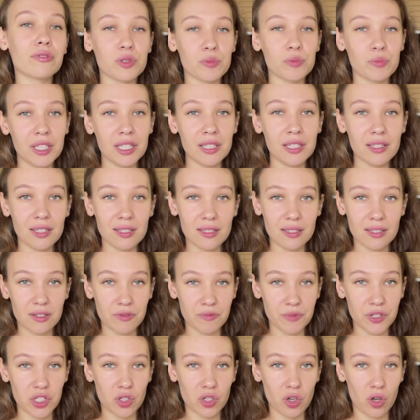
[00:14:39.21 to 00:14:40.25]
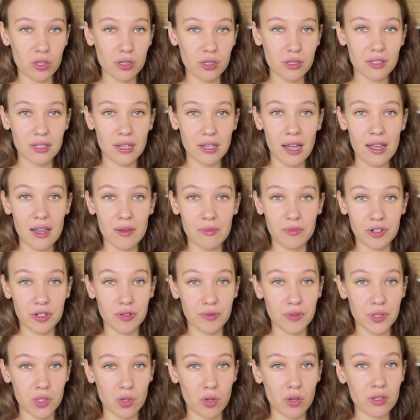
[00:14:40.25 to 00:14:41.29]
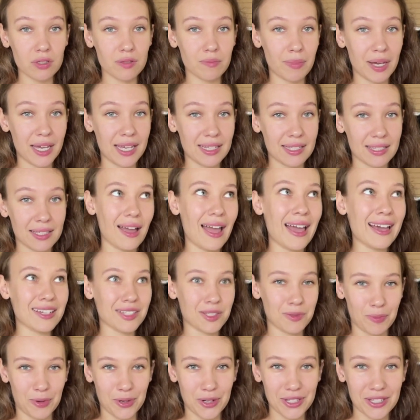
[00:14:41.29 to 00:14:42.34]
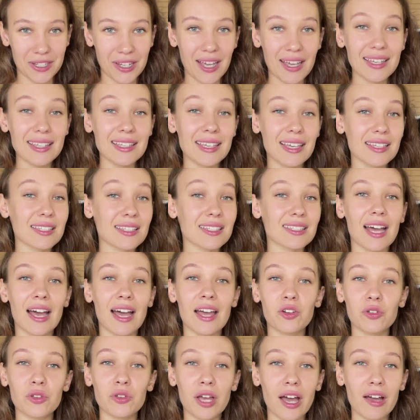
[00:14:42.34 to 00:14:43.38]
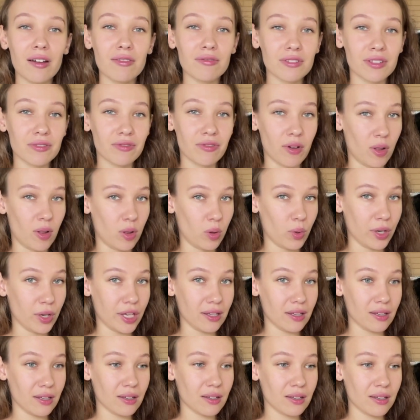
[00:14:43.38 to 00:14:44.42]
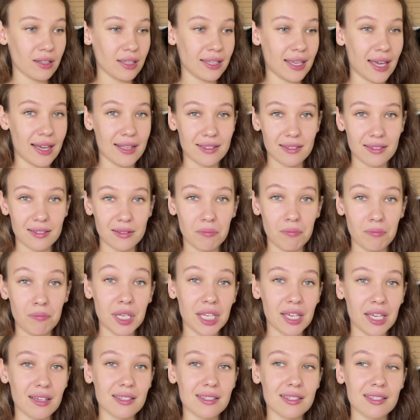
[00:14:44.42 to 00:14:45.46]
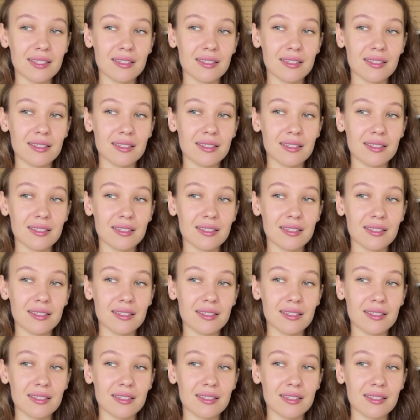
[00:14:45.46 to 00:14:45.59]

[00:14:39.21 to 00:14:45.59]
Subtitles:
me it's results. I am a result-based expert. Yes, I don't have the following yet because